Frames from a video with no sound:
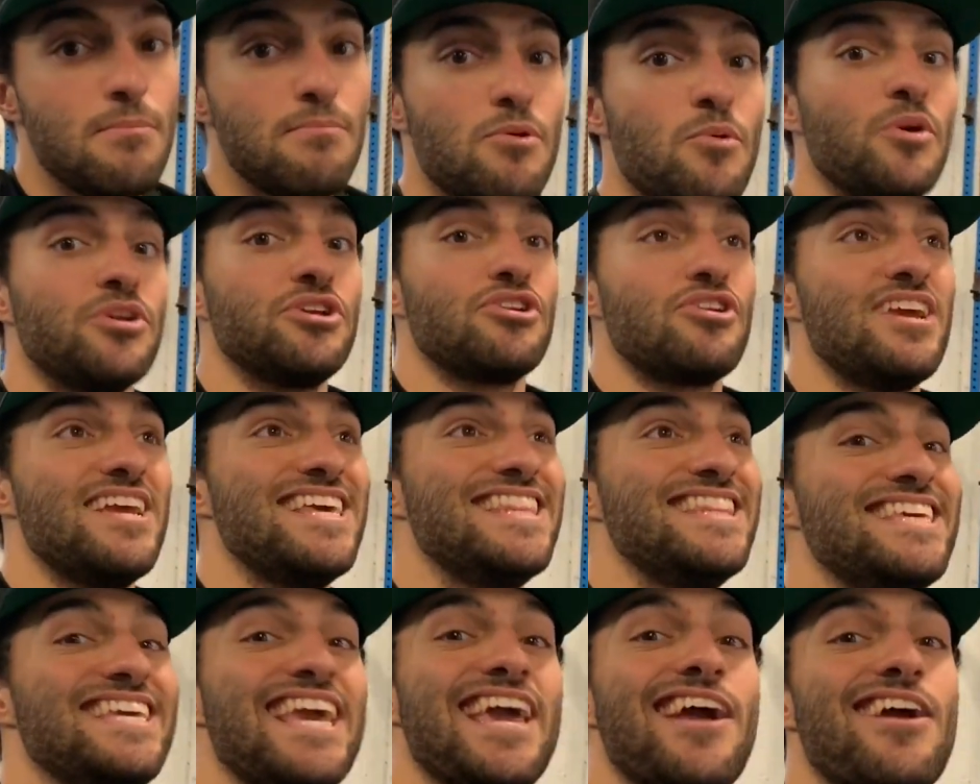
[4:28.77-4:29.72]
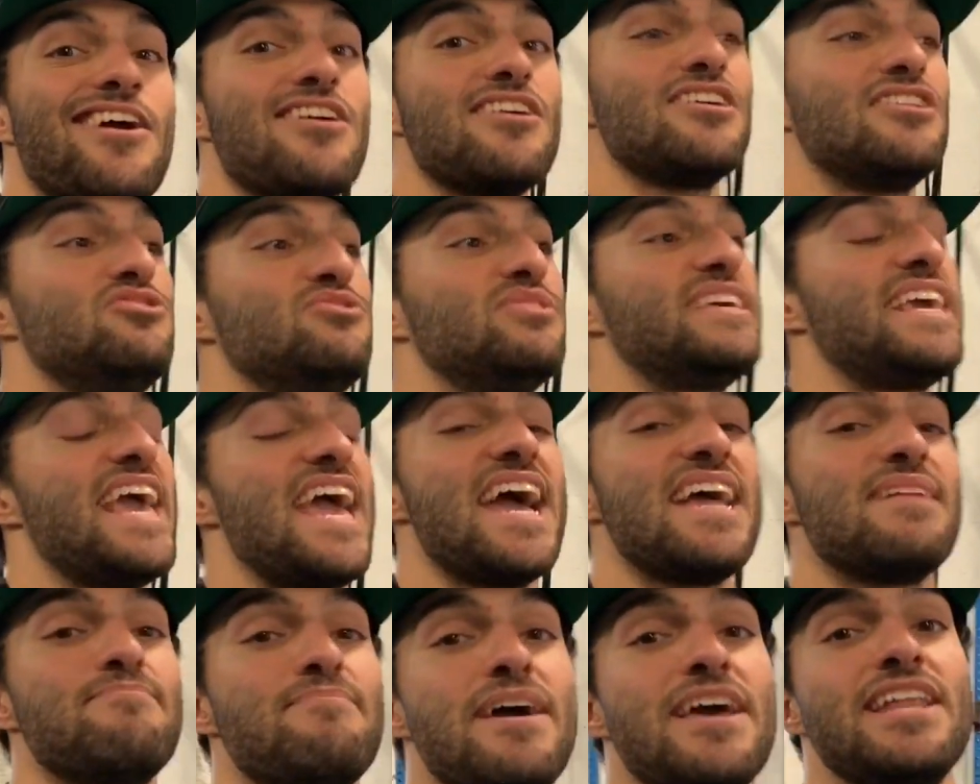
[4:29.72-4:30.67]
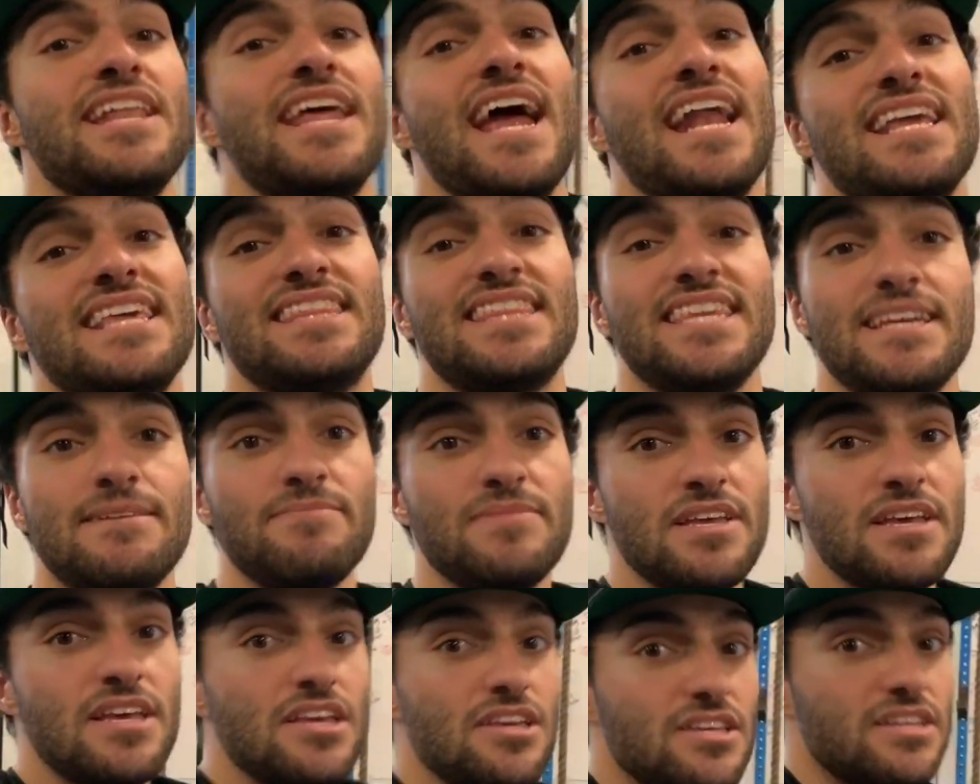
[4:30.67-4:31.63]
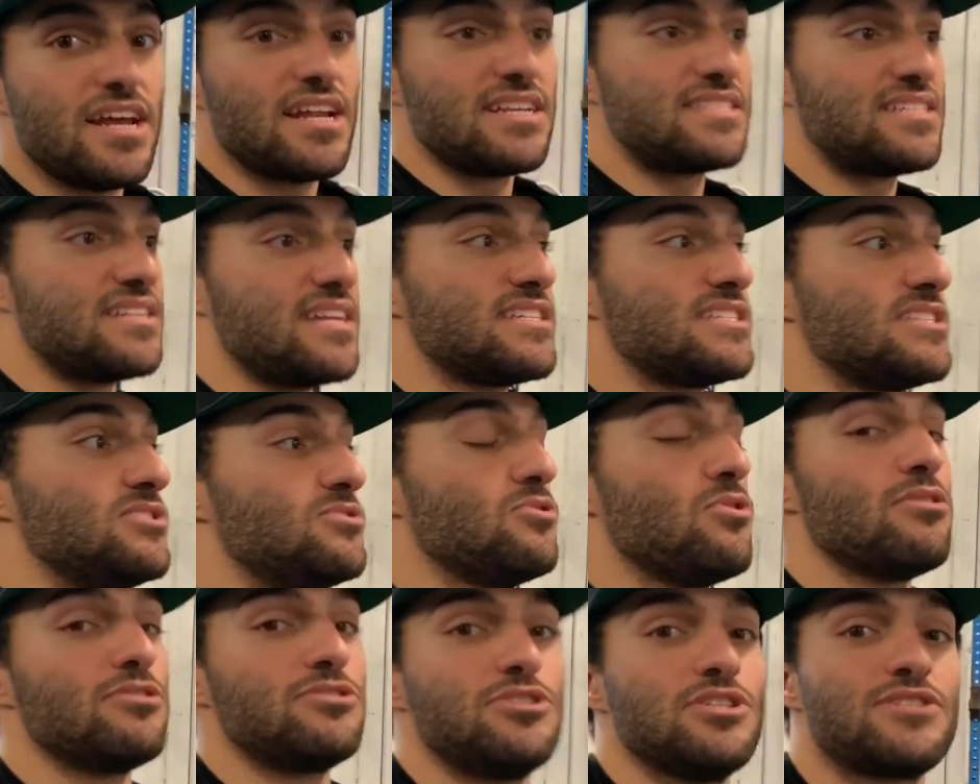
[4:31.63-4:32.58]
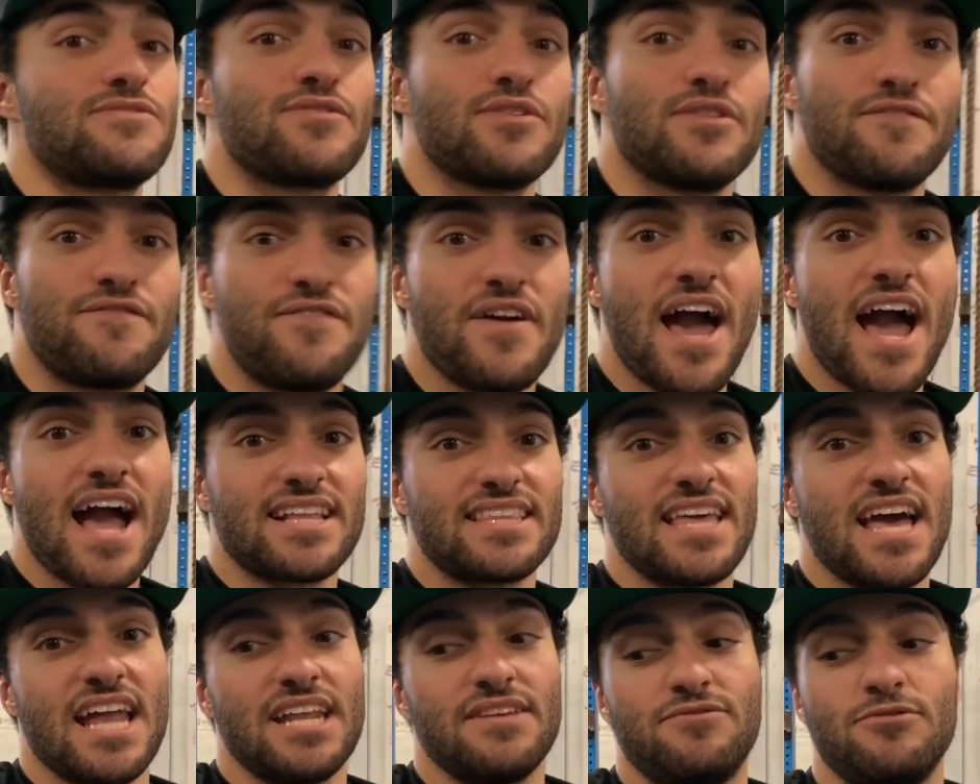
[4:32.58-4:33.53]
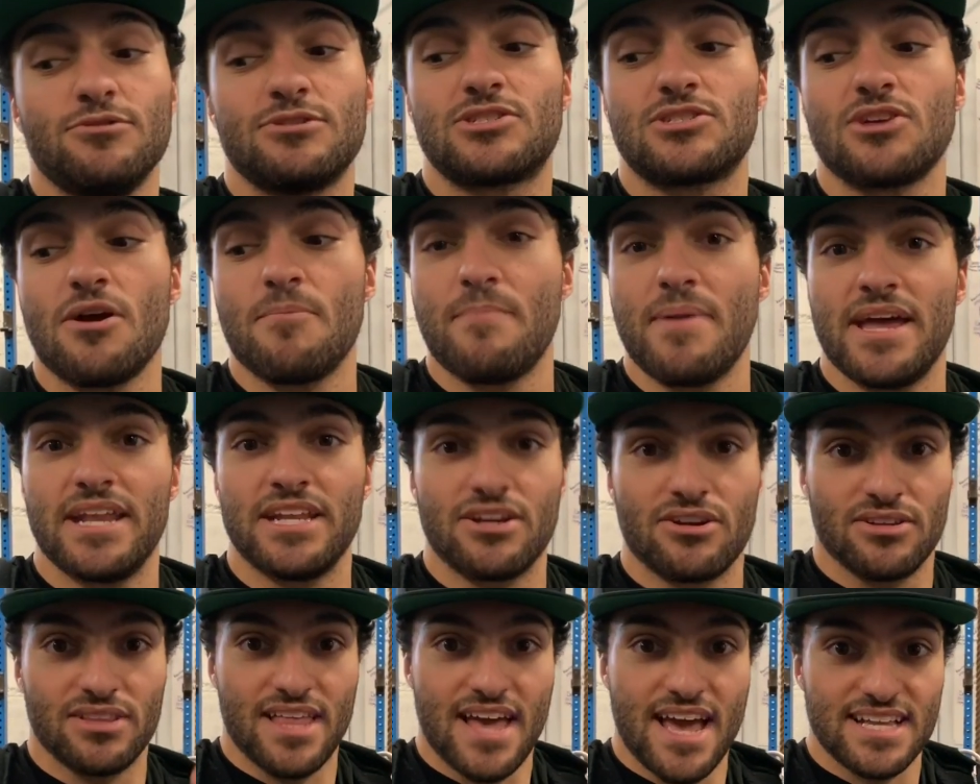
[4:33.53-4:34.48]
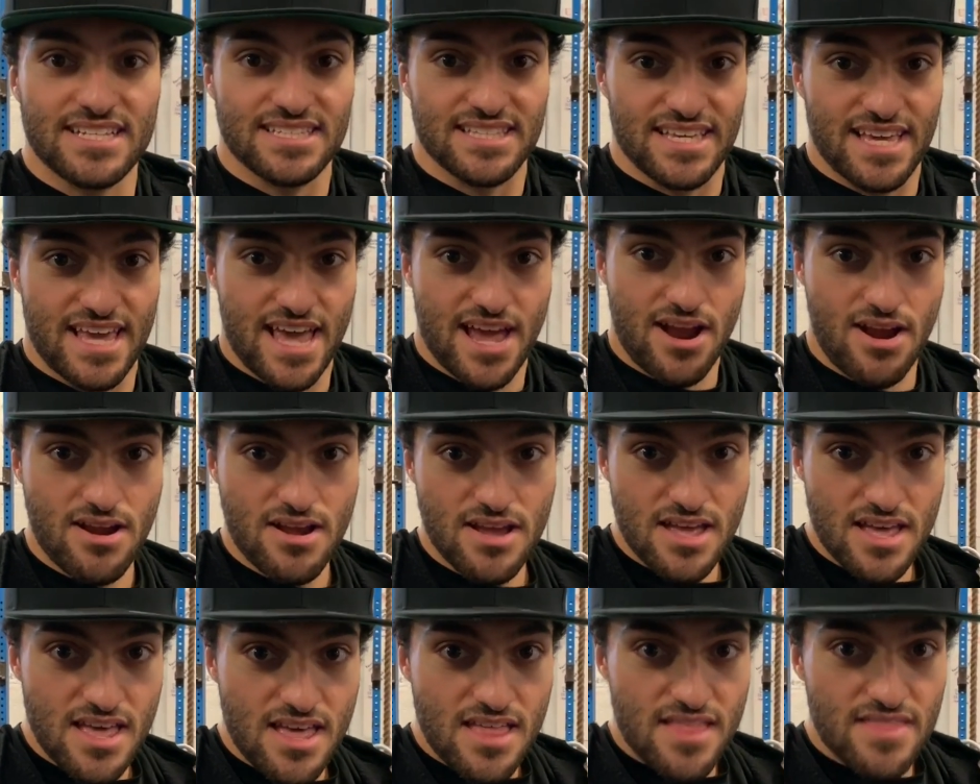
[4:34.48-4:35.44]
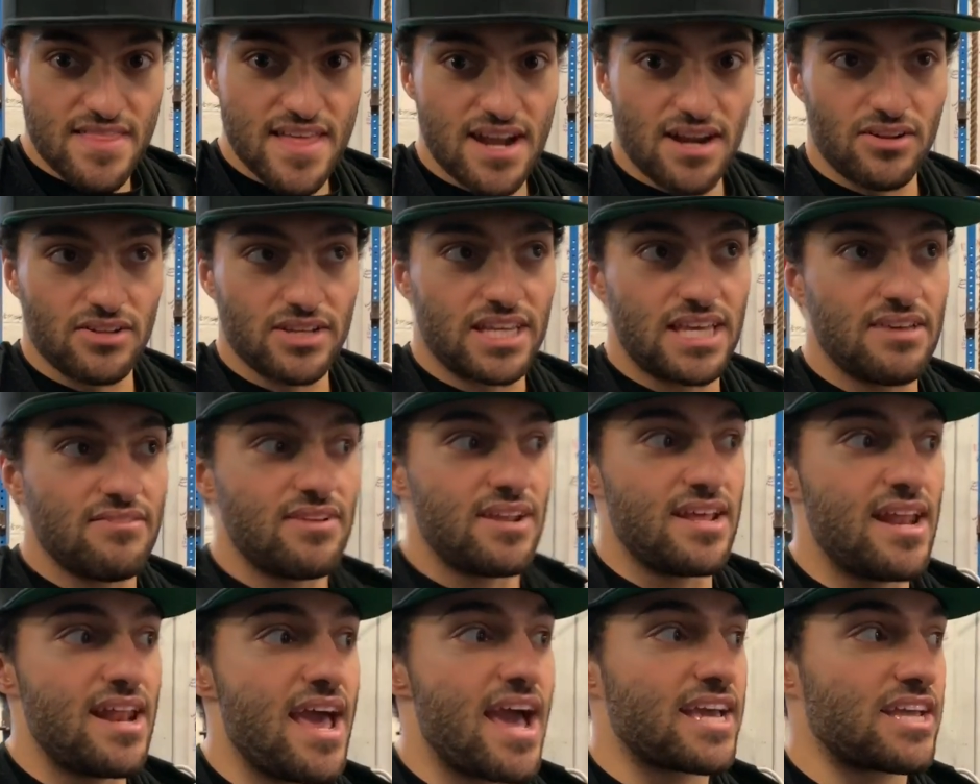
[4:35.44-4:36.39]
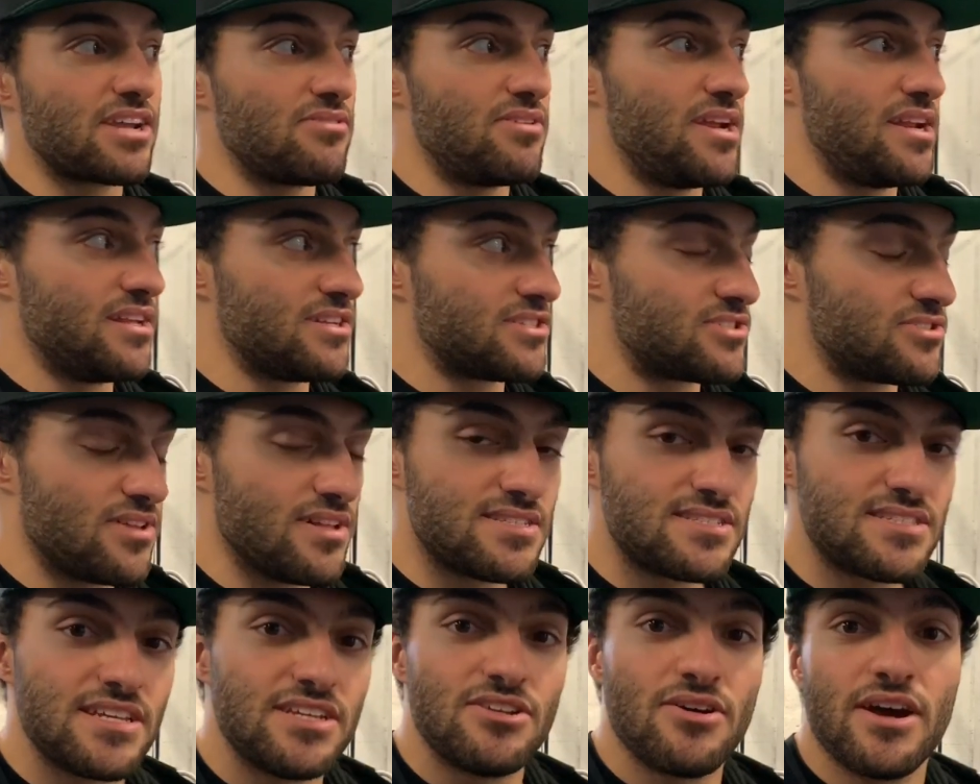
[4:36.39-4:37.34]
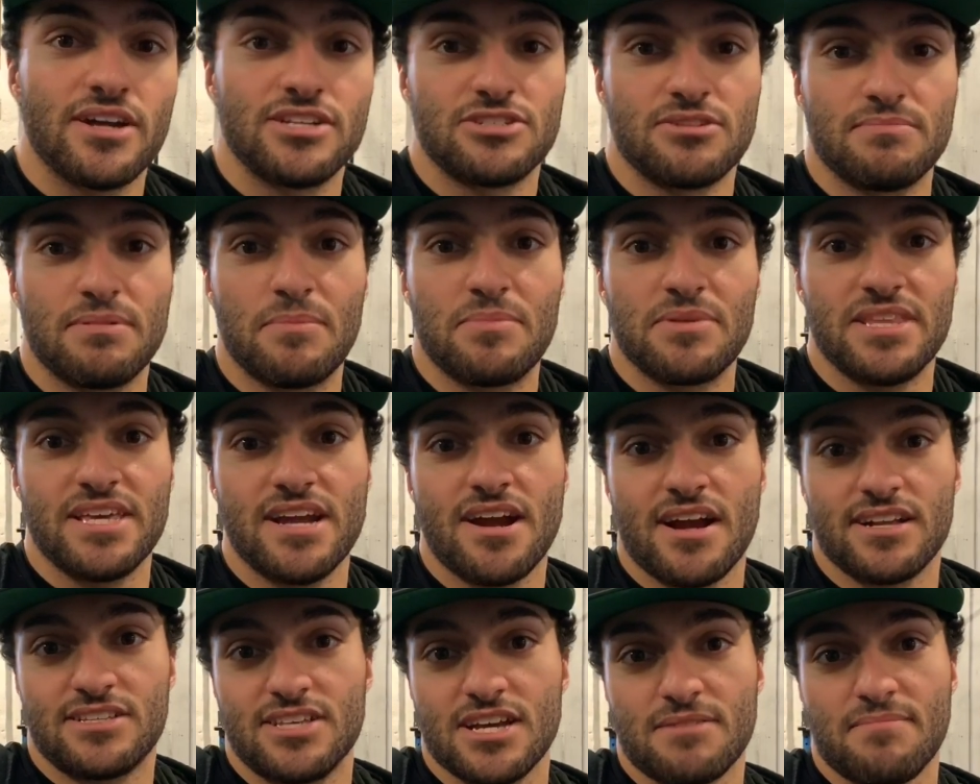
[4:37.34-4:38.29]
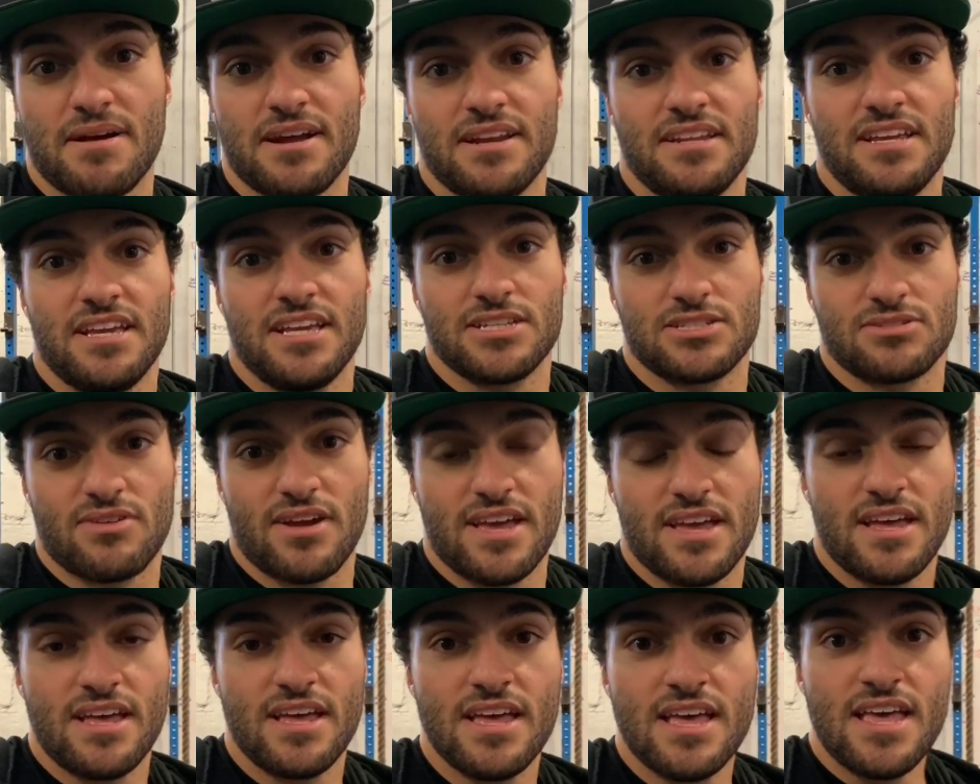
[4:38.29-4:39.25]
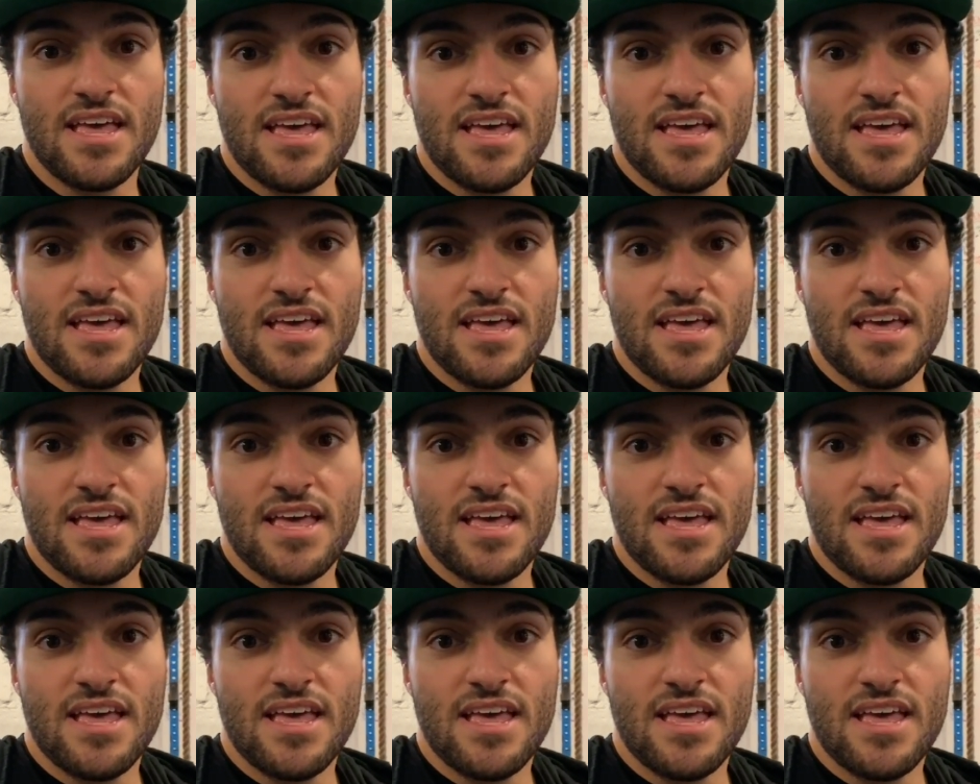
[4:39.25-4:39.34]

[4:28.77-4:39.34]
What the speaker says: But when you're in the air, you can't bend anything. You gotta stay nice and tall just for the fact that if you start bending your legs in the air, then it'll give an inaccurate reading. So let's say, I jump up in the air, I tuck my knees, right?